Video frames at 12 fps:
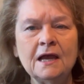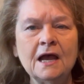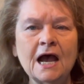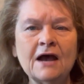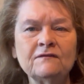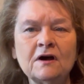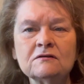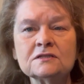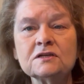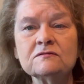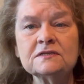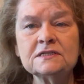I've
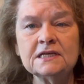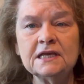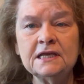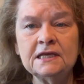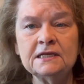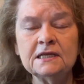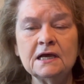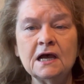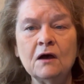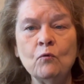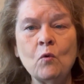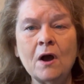also seen
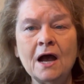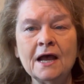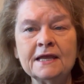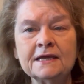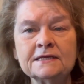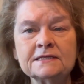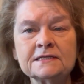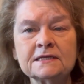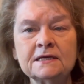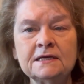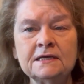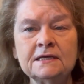a why is
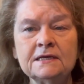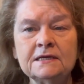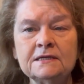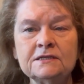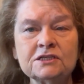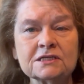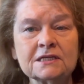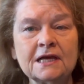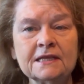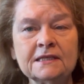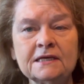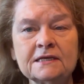just
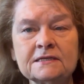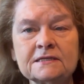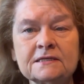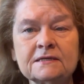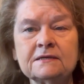like this.